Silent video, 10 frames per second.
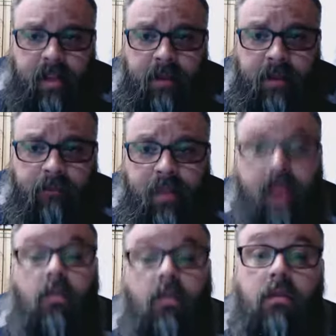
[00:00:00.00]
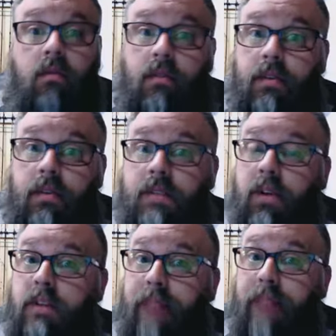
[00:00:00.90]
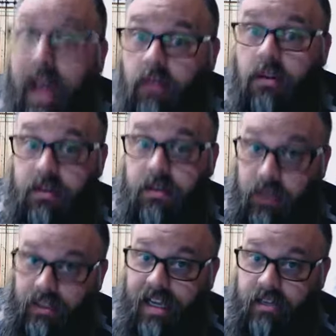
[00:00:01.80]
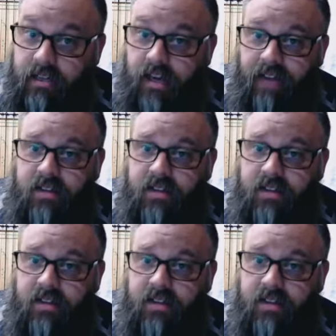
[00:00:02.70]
Now, as far as powers for Classcraft,